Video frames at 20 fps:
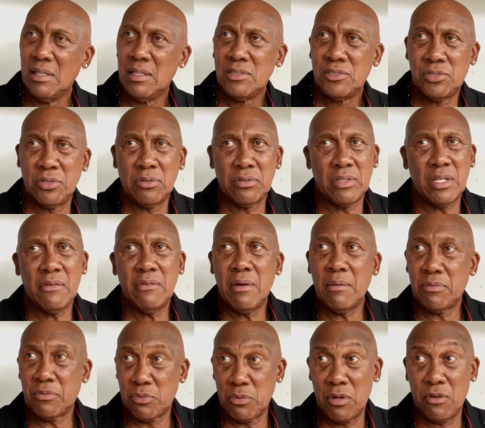Sure, giving
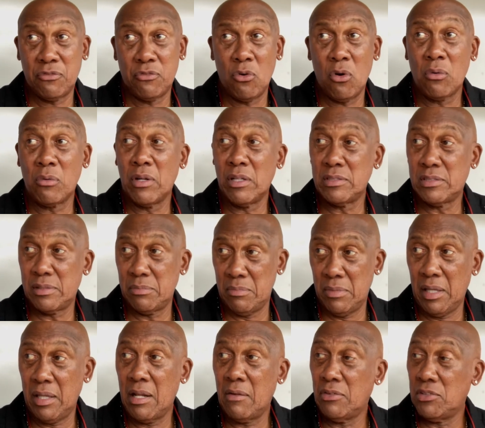up 3 or 4 runs
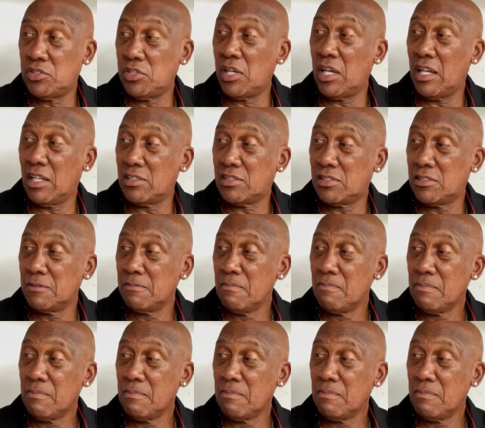may have a chance.